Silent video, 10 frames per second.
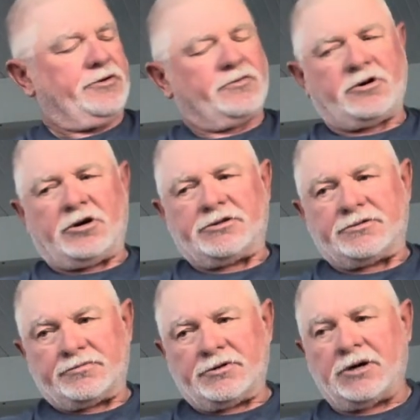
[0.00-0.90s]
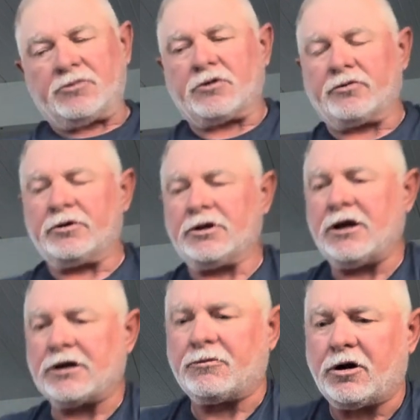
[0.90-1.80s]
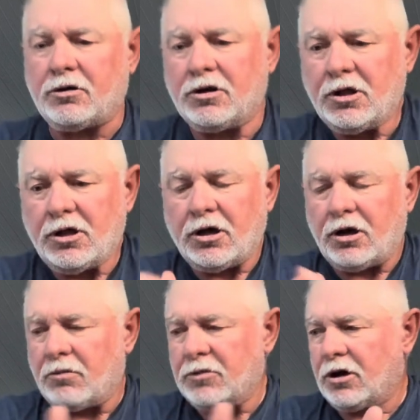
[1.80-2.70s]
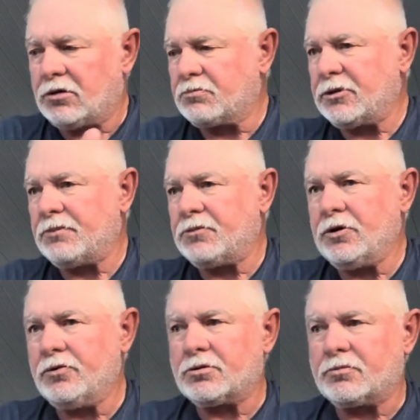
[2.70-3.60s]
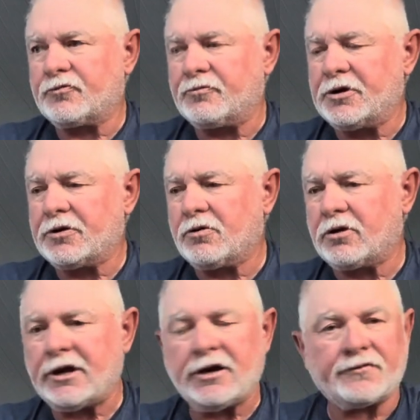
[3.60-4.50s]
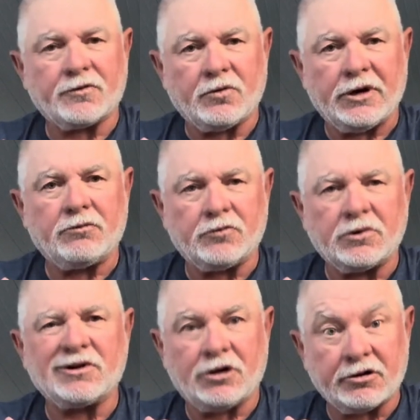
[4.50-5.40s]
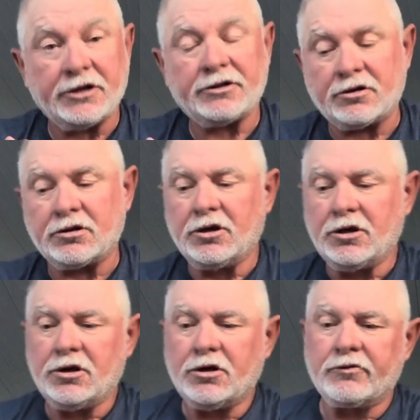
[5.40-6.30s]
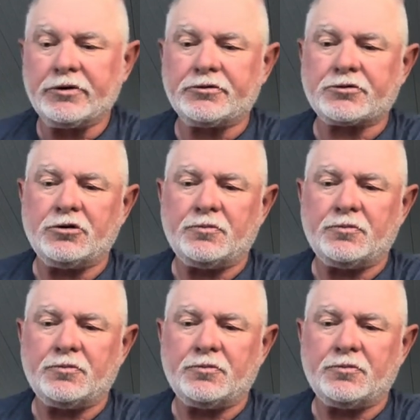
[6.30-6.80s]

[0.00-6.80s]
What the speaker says: rods, I'm going to really like them. I'll be using them from here on out for a while, and I'll get the real scoop